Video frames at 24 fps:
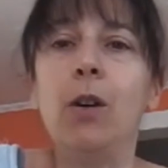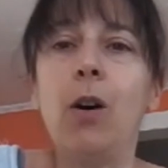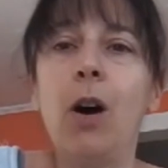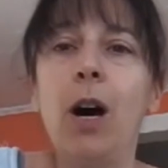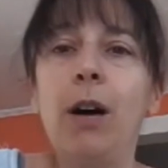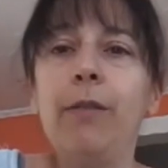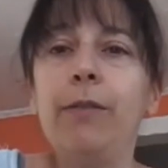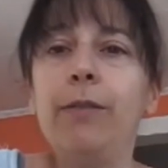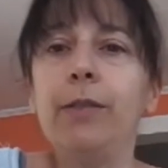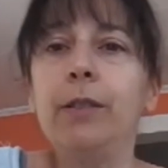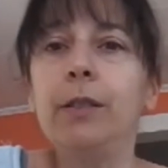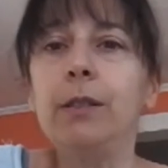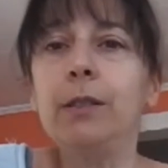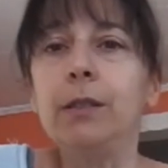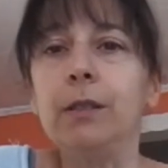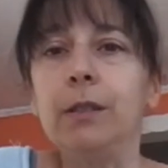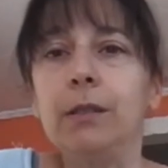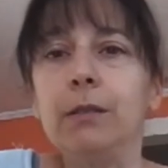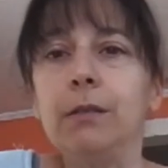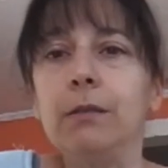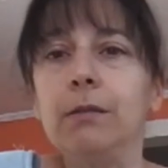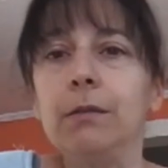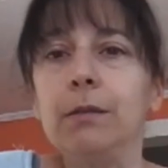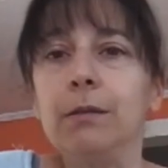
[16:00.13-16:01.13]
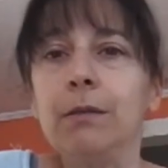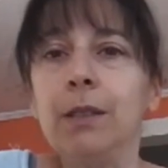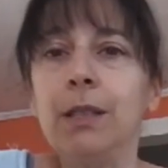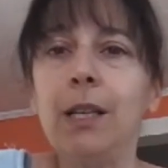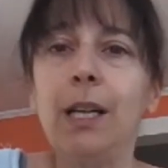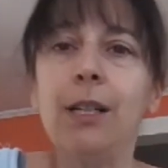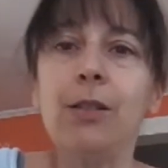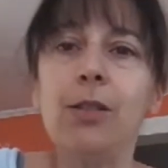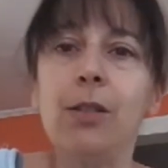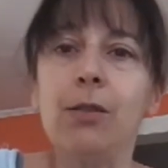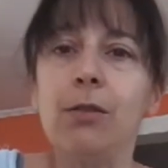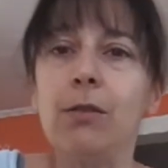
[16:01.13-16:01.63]
awful. And
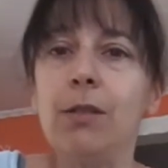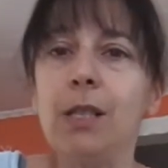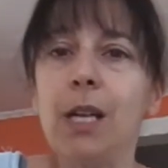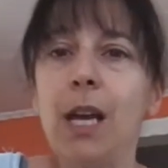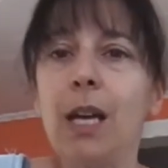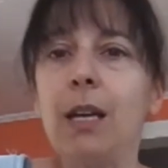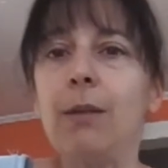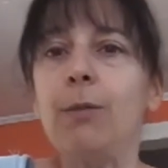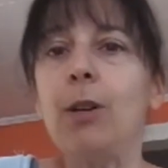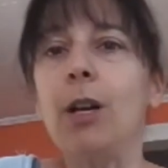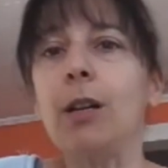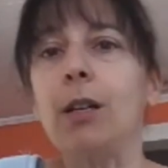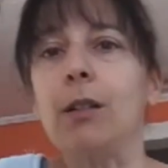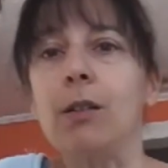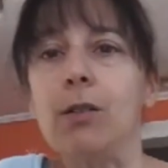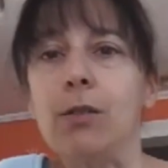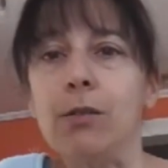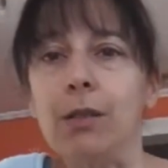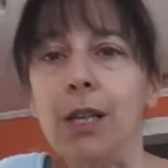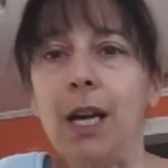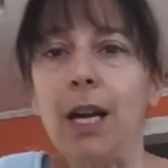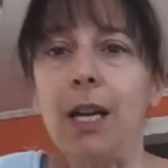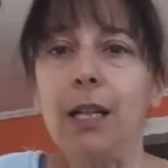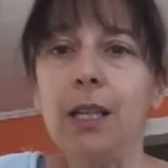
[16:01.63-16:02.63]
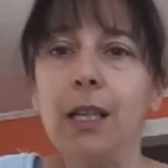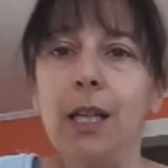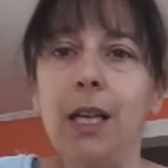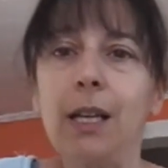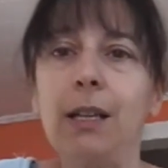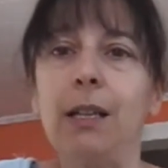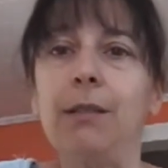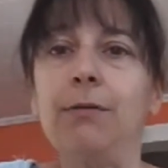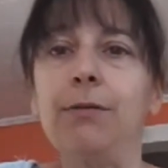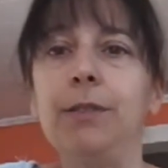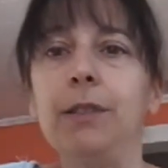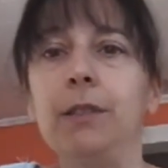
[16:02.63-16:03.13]
today's a new day. I'm not going to do that again.
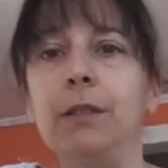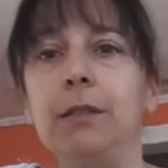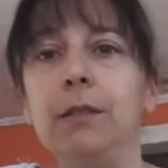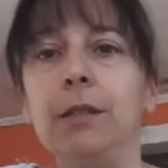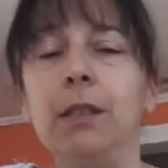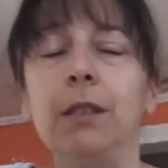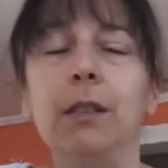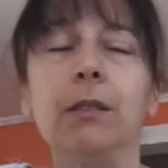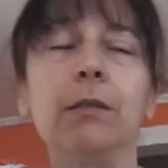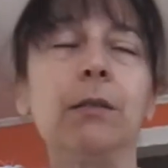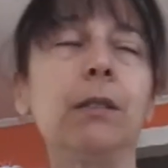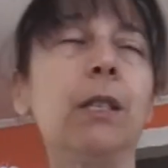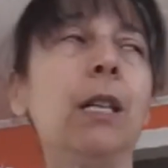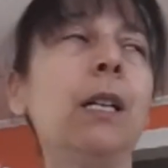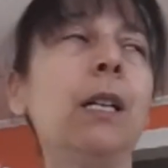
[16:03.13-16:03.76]
I feel, you know,